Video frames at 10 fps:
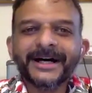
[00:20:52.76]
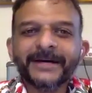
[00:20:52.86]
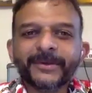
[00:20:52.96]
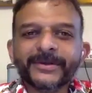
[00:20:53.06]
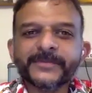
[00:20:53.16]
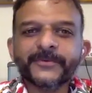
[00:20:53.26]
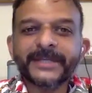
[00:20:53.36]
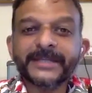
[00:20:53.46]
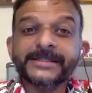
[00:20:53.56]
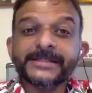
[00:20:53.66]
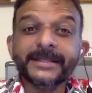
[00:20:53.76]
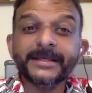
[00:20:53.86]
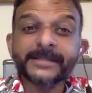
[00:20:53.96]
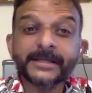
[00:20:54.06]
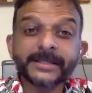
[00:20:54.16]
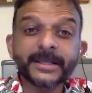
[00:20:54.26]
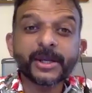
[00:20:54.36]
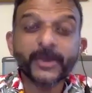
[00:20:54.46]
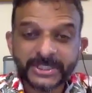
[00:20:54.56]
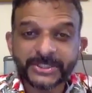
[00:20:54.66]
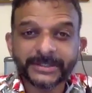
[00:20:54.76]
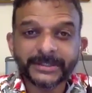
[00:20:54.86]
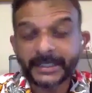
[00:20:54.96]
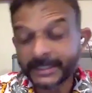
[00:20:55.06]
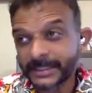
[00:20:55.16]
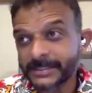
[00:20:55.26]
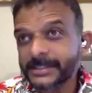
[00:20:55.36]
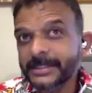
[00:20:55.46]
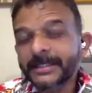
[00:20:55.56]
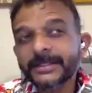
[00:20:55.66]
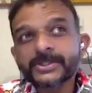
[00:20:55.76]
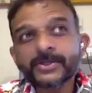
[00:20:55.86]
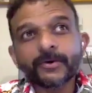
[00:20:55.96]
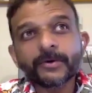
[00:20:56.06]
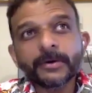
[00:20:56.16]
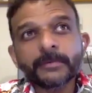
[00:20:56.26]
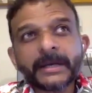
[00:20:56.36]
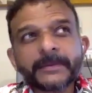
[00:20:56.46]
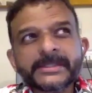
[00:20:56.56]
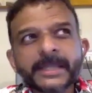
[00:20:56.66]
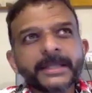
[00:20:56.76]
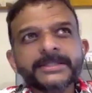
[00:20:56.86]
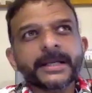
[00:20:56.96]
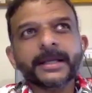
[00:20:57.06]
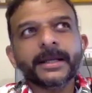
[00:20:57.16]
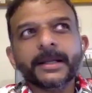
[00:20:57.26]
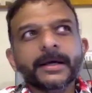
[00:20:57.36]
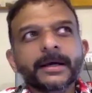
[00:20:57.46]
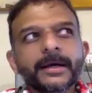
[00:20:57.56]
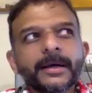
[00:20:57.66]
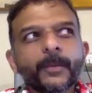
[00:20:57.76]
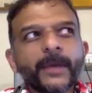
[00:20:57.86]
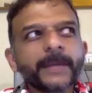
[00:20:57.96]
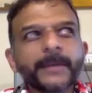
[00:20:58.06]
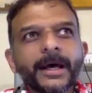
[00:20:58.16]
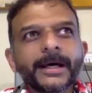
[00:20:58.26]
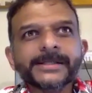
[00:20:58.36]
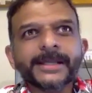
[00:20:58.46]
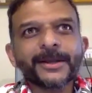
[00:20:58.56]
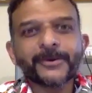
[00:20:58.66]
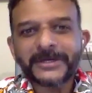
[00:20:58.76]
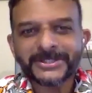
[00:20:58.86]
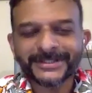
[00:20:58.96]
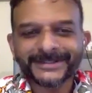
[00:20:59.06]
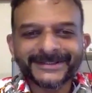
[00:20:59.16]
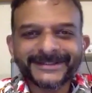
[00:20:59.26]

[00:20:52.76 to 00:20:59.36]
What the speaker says: Because protest is seen as asking a question, and it is. So by singing Janagana, where am I asking a question?